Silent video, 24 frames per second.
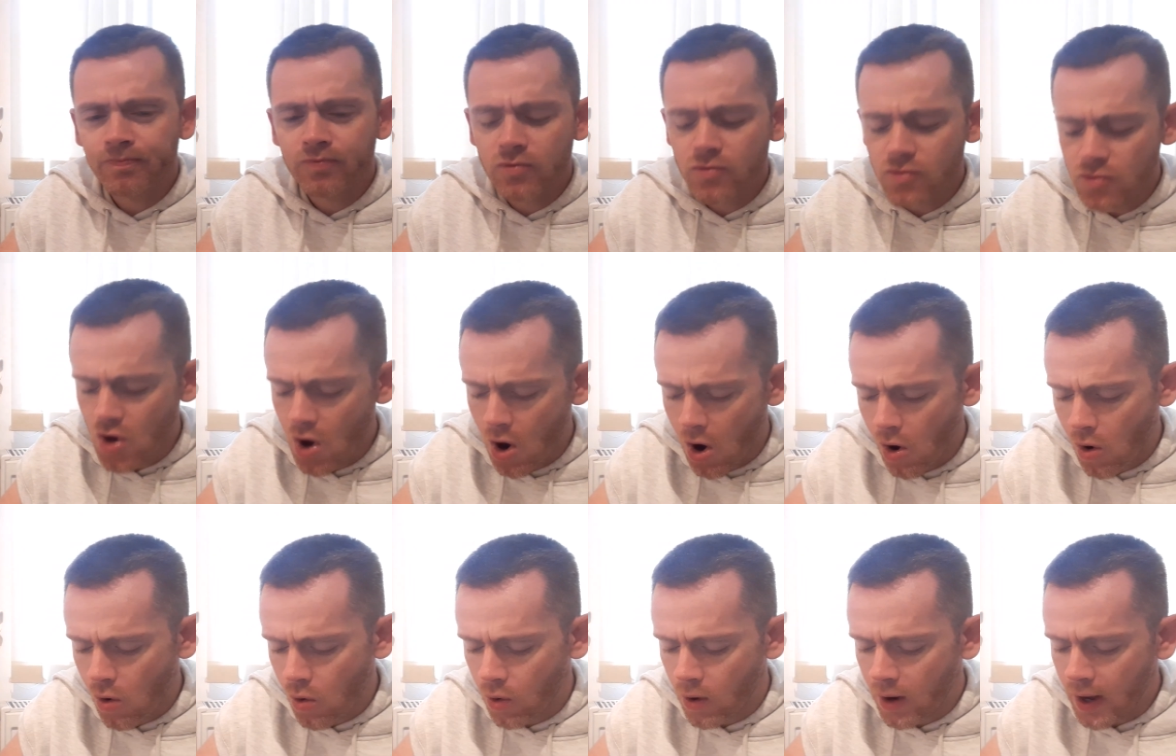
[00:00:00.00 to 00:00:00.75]

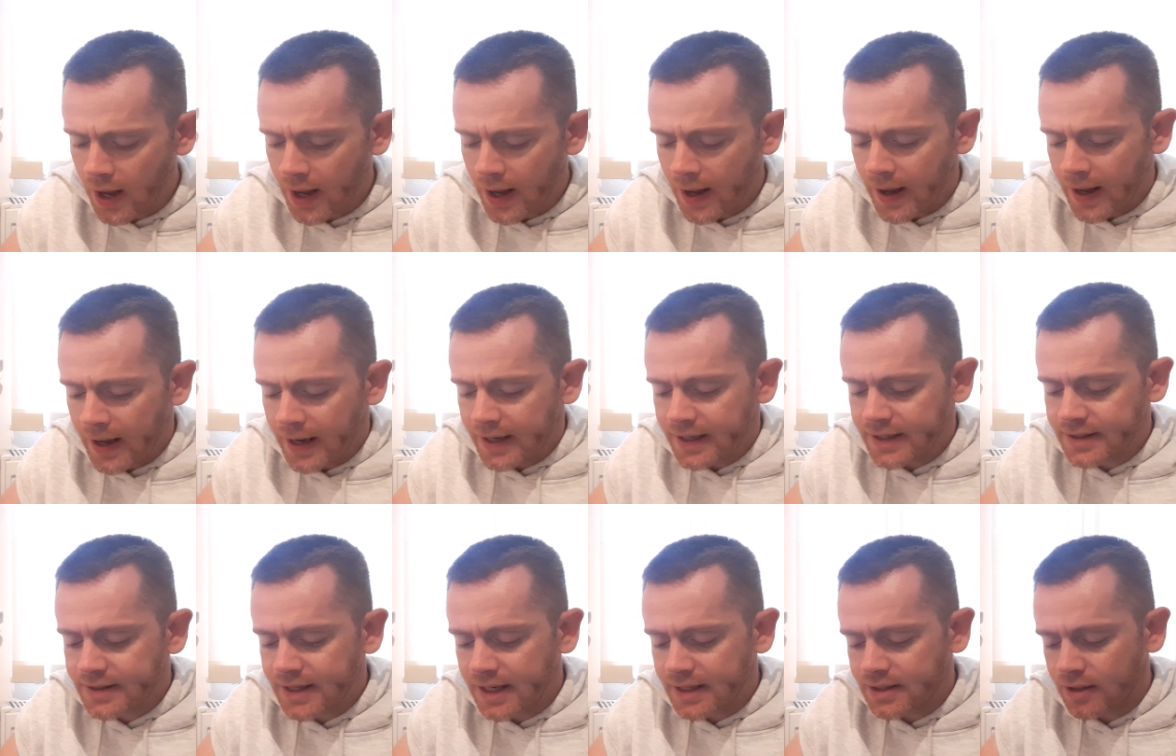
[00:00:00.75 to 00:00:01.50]
No, He
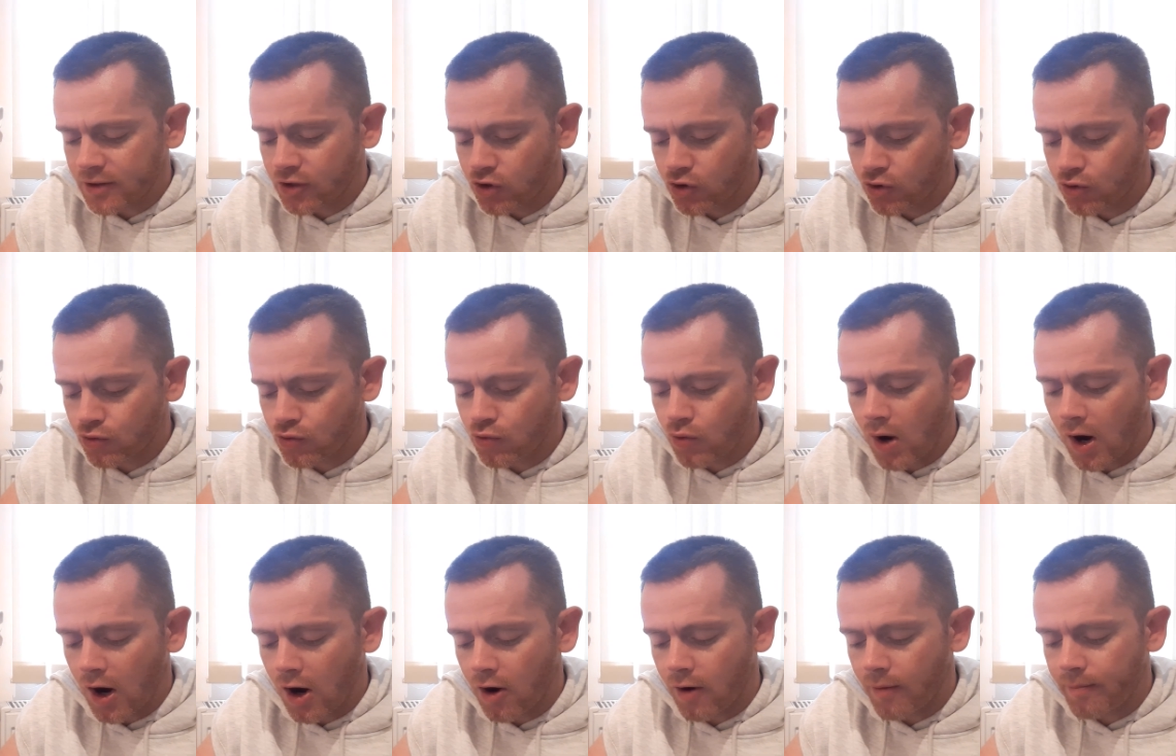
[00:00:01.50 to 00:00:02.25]
says that
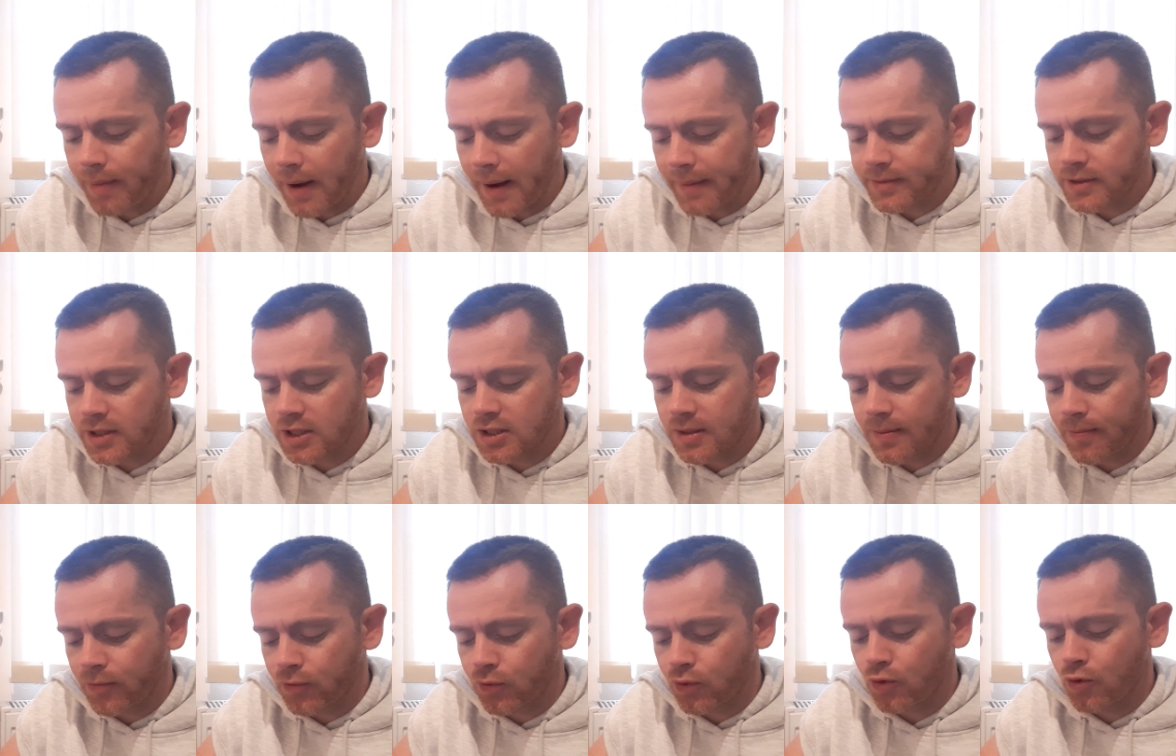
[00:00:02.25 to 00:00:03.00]
through our
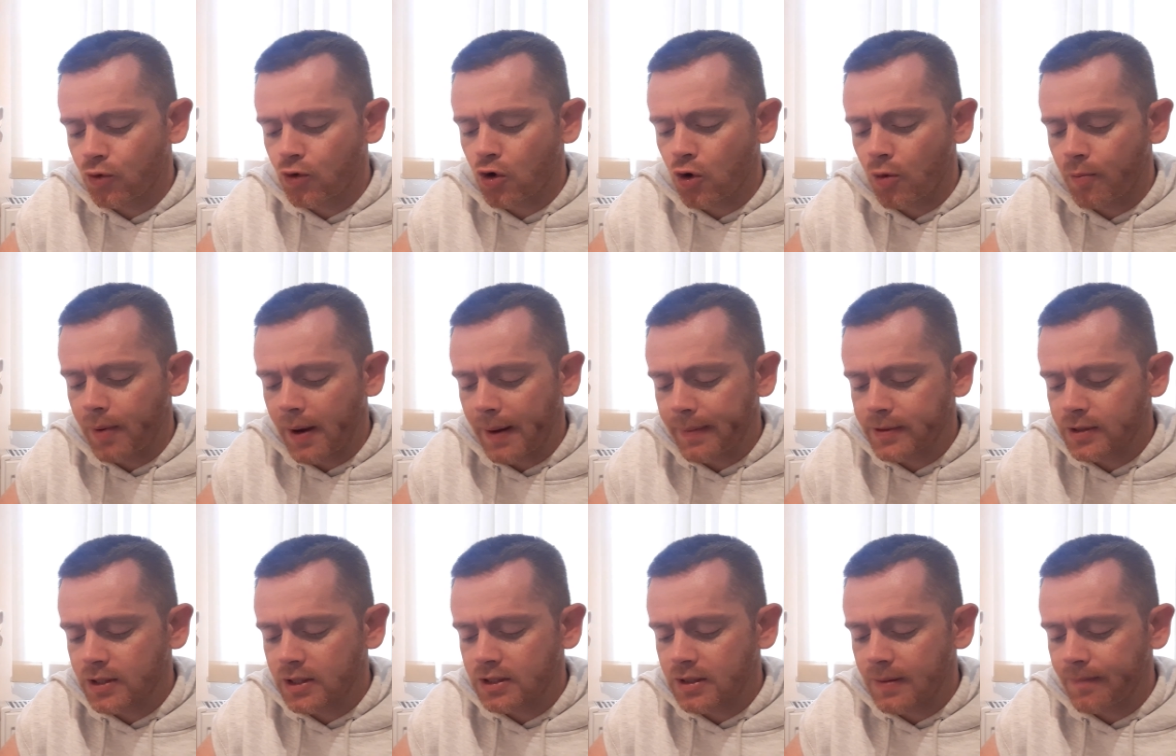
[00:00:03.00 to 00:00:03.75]
baptism, through your
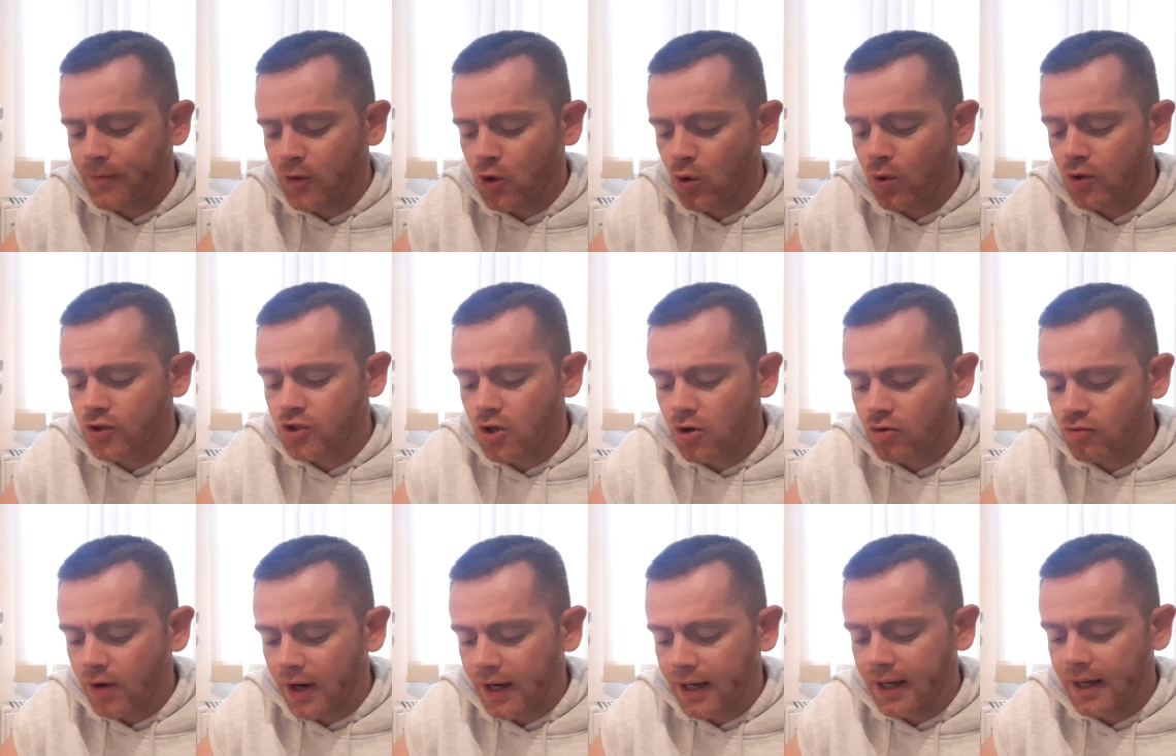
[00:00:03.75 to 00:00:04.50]
baptism, you are
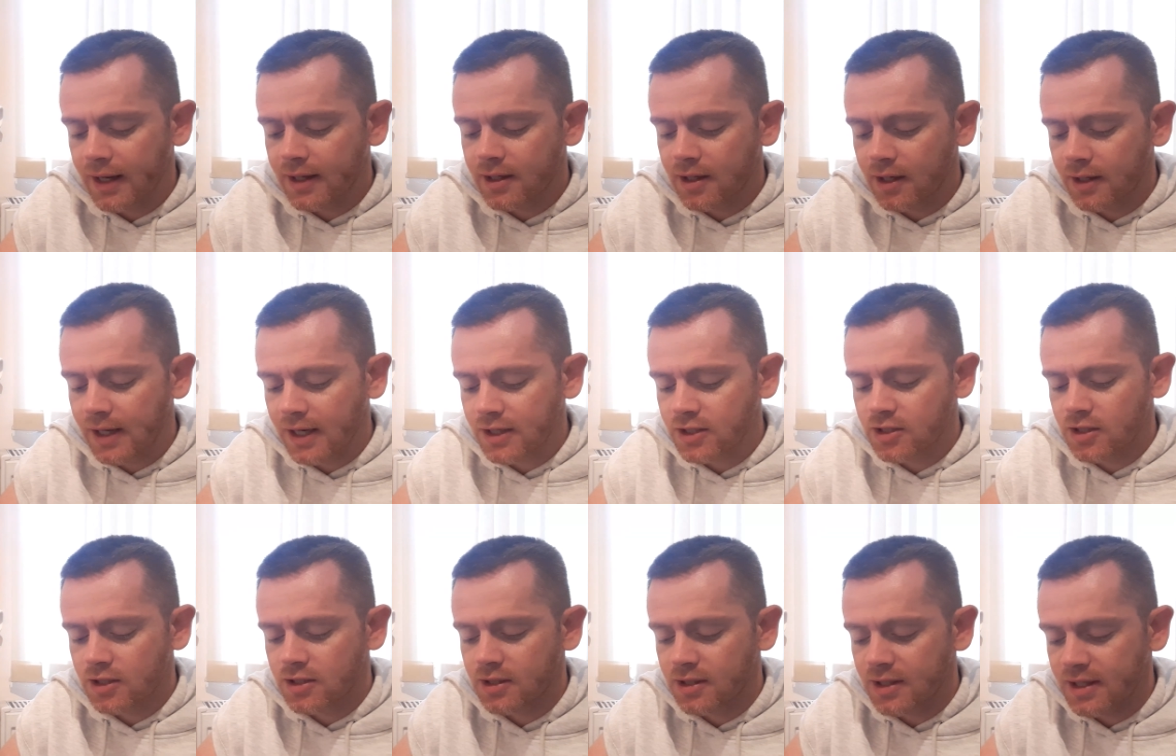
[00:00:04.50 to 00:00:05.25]
directly
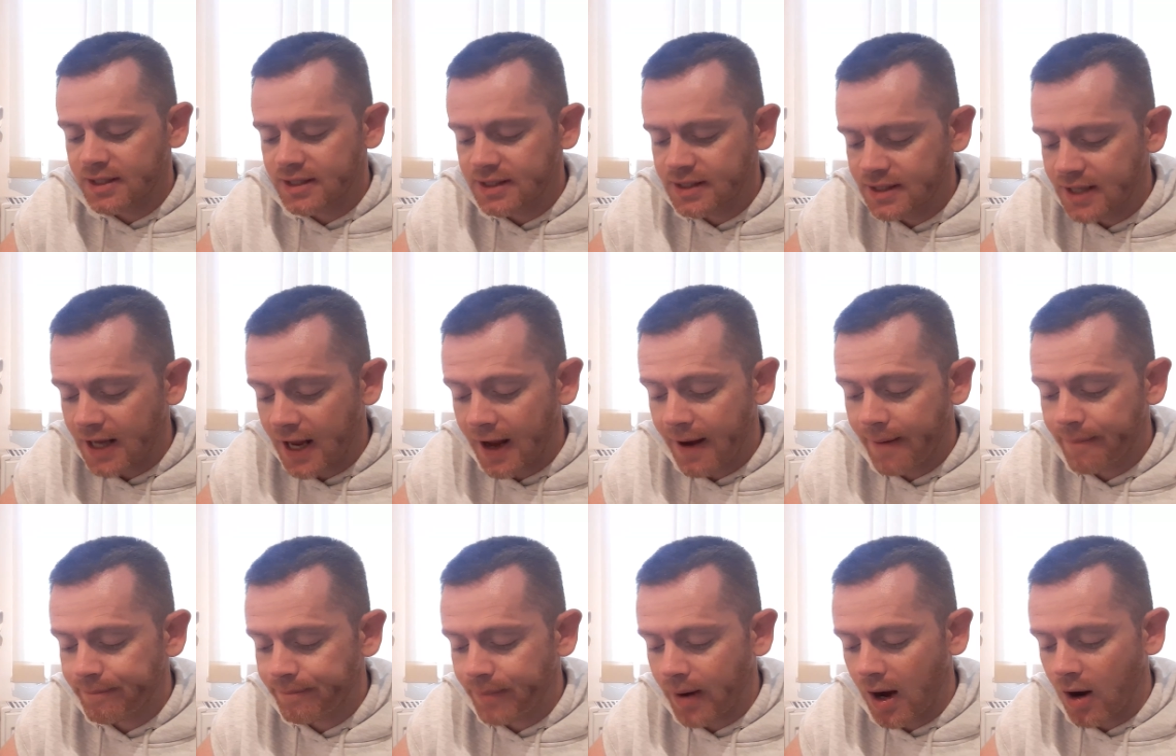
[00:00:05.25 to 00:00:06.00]
connected to the
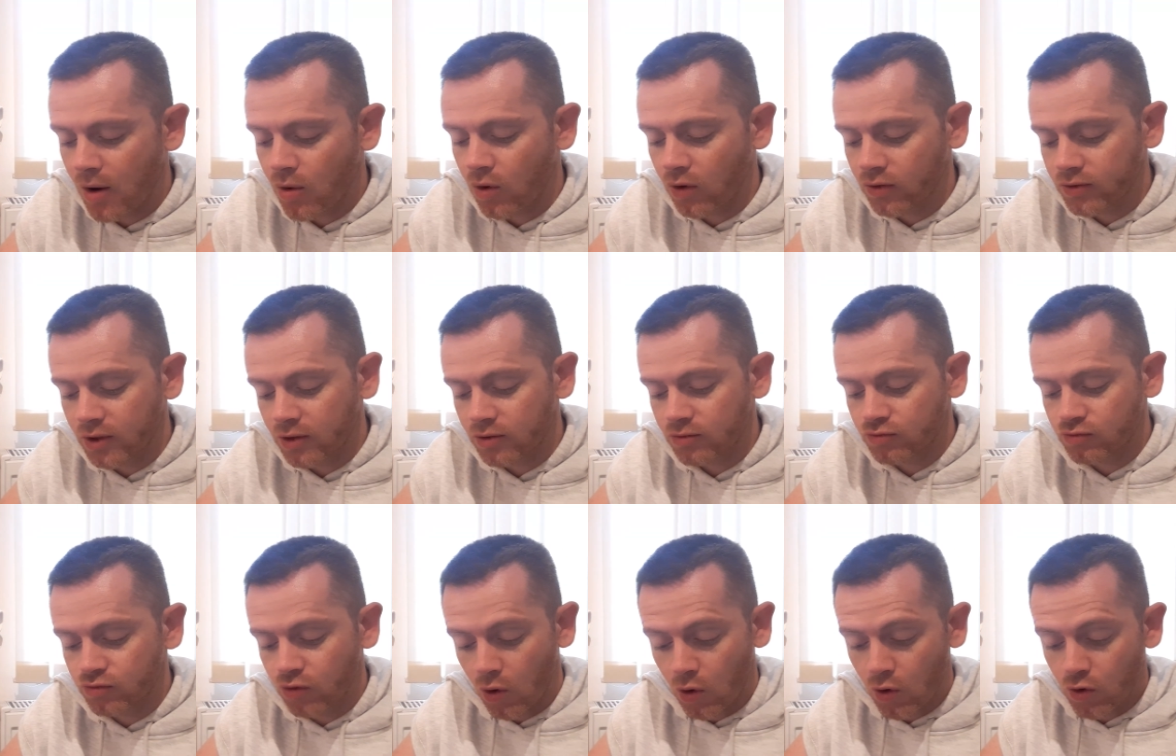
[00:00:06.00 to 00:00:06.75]
same power that
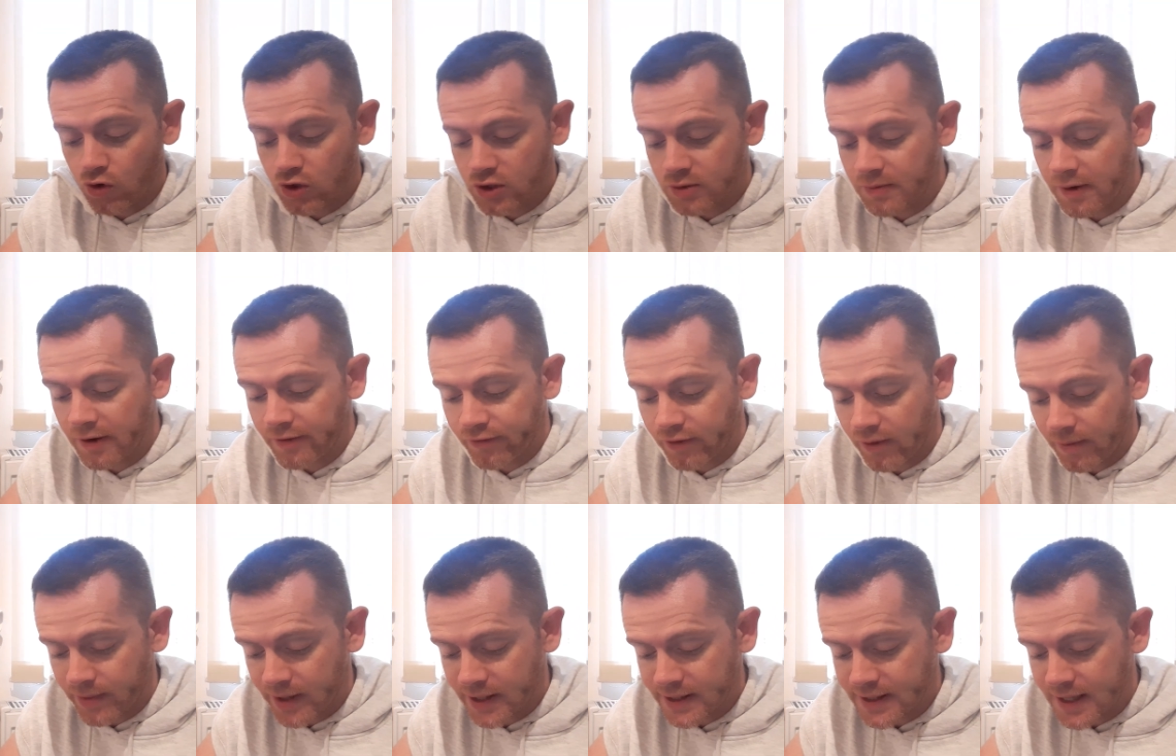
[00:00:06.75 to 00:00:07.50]
rose me
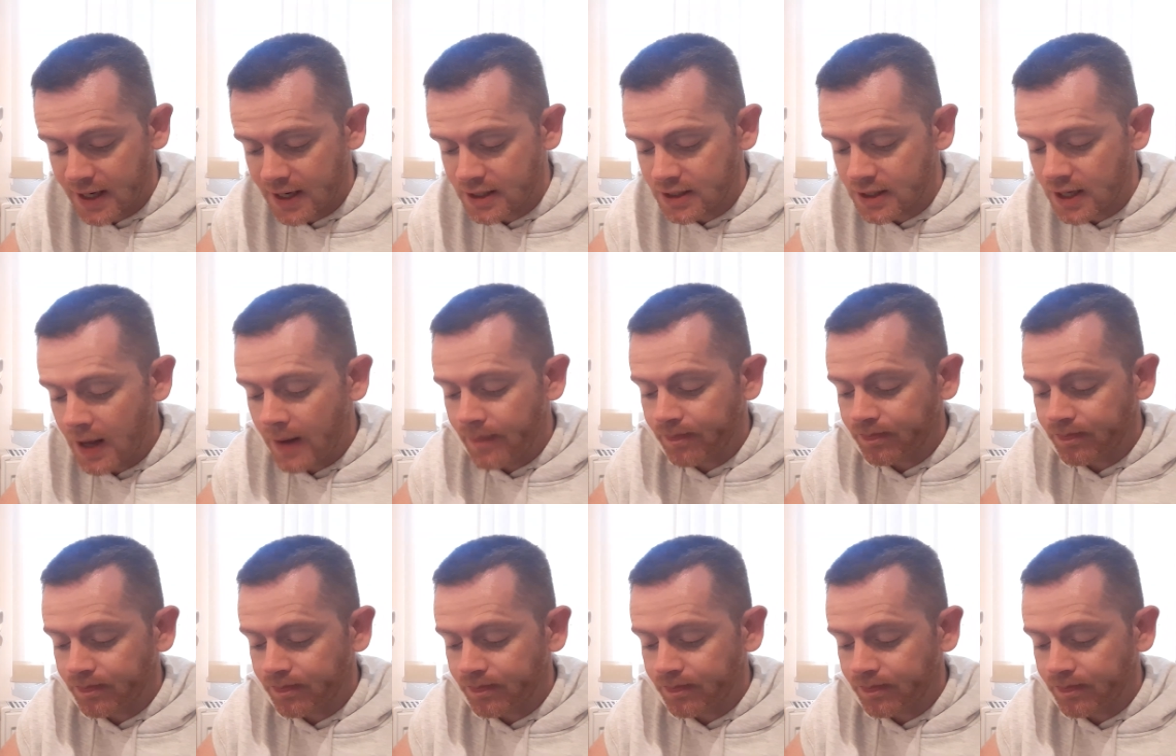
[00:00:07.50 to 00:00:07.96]
from the dead,